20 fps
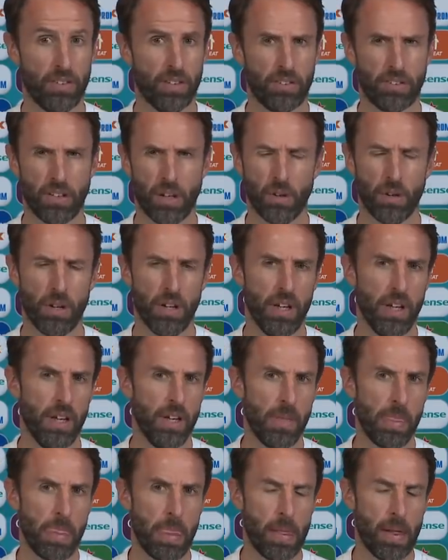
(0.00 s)
So
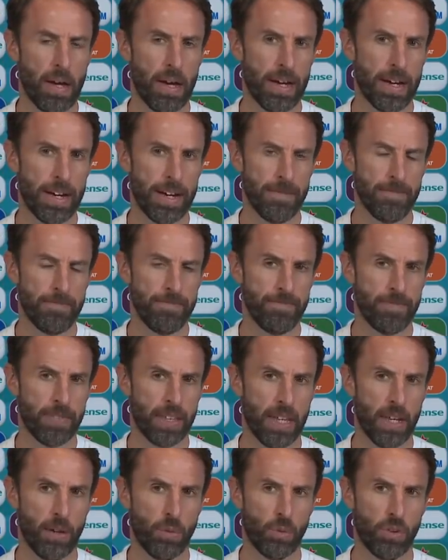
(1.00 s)

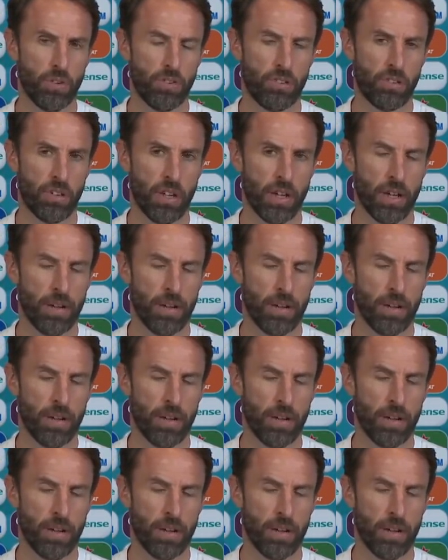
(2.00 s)
it was.